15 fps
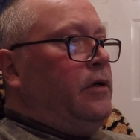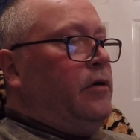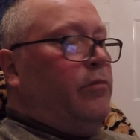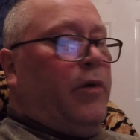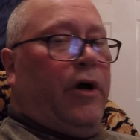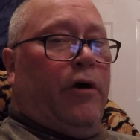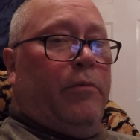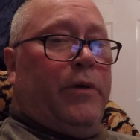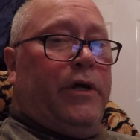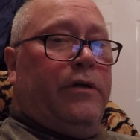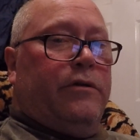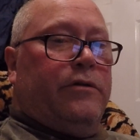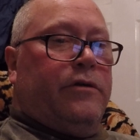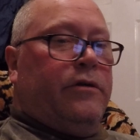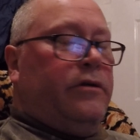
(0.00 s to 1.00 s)
By all
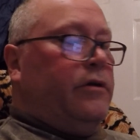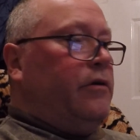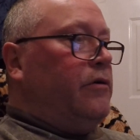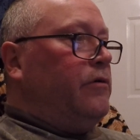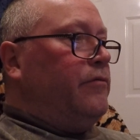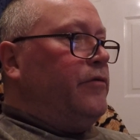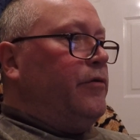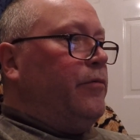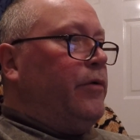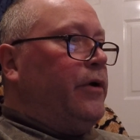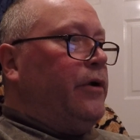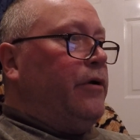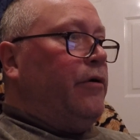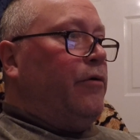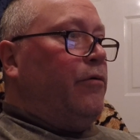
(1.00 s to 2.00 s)
means, you know, if you want
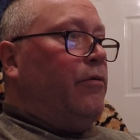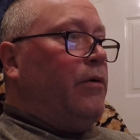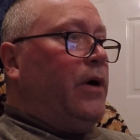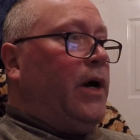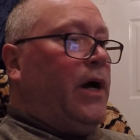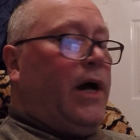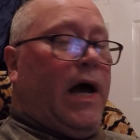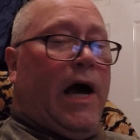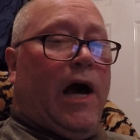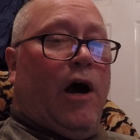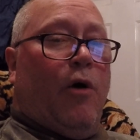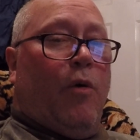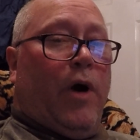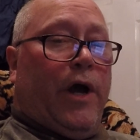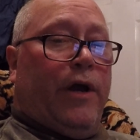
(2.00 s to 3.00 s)
to know
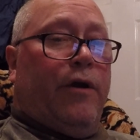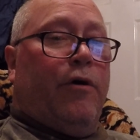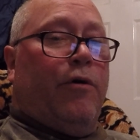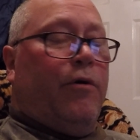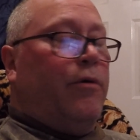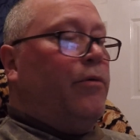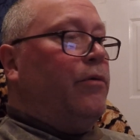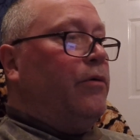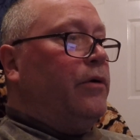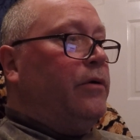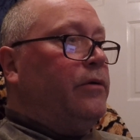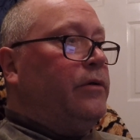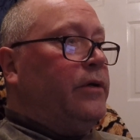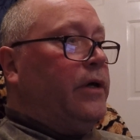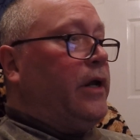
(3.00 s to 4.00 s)
how I know
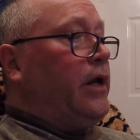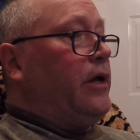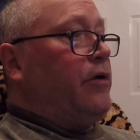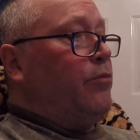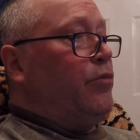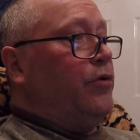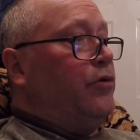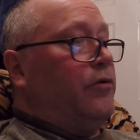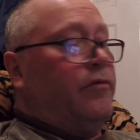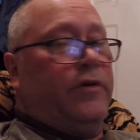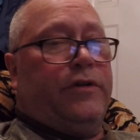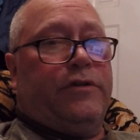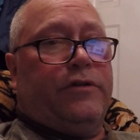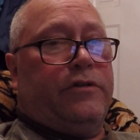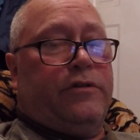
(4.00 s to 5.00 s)
I can prove
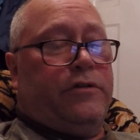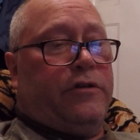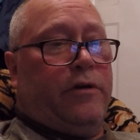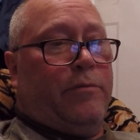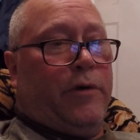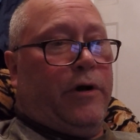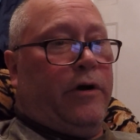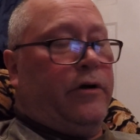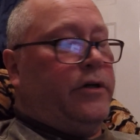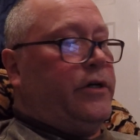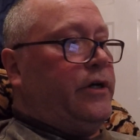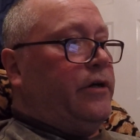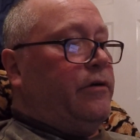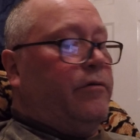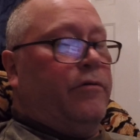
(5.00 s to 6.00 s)
it's, it's on my ARC
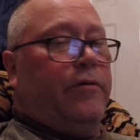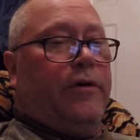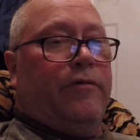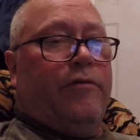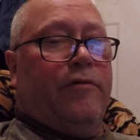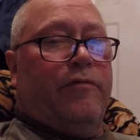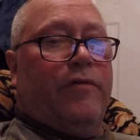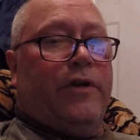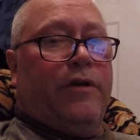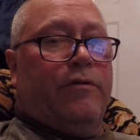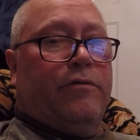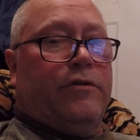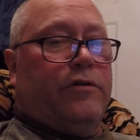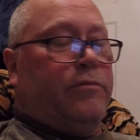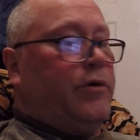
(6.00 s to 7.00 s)
channel, quite a few
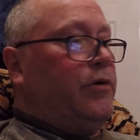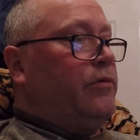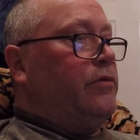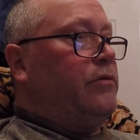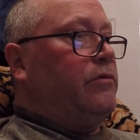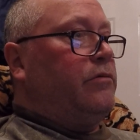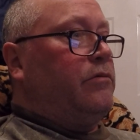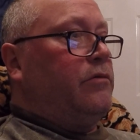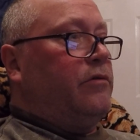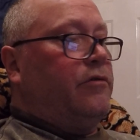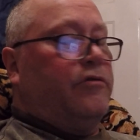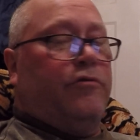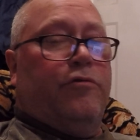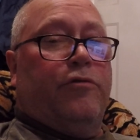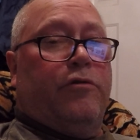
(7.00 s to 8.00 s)
videos about
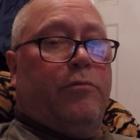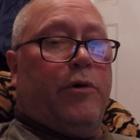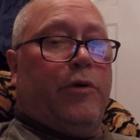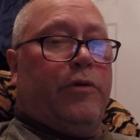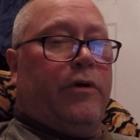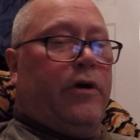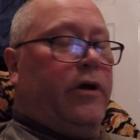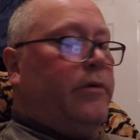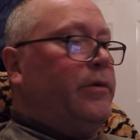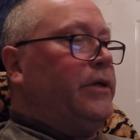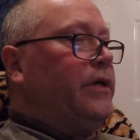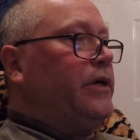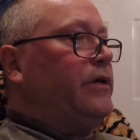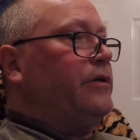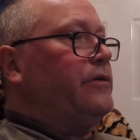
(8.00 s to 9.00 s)
the truth about the carbon
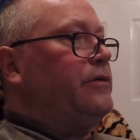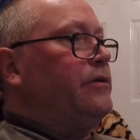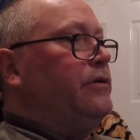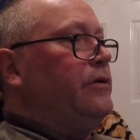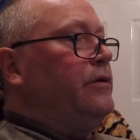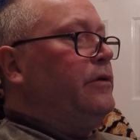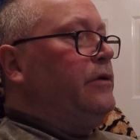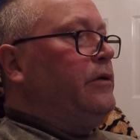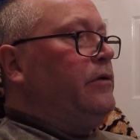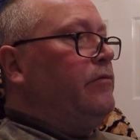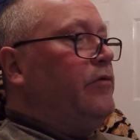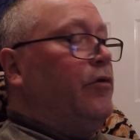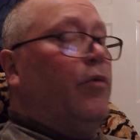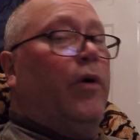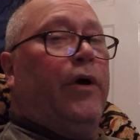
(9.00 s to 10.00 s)
tax,
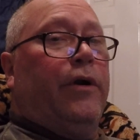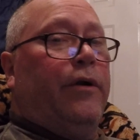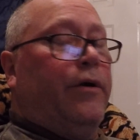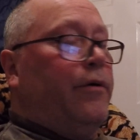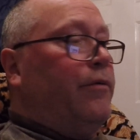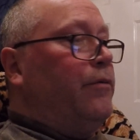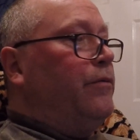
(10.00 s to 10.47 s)
if you want to know.